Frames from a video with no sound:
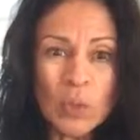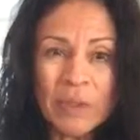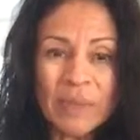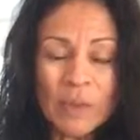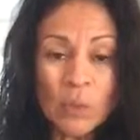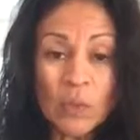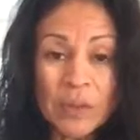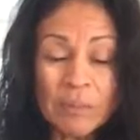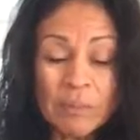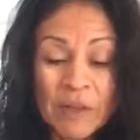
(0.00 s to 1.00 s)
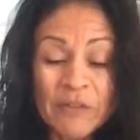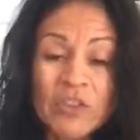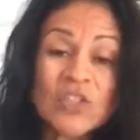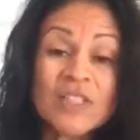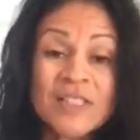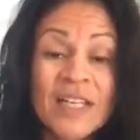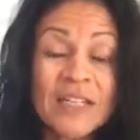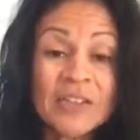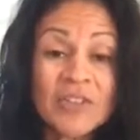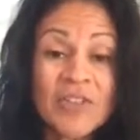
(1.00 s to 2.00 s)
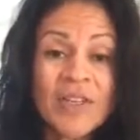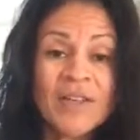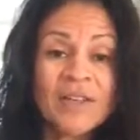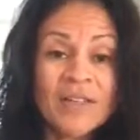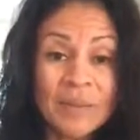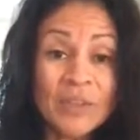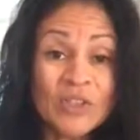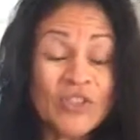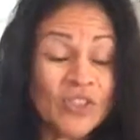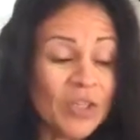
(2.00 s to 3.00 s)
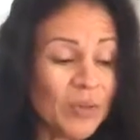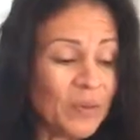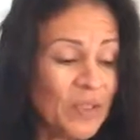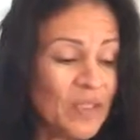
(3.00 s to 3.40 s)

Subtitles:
one of my warm beverage containers, and I'm good to go.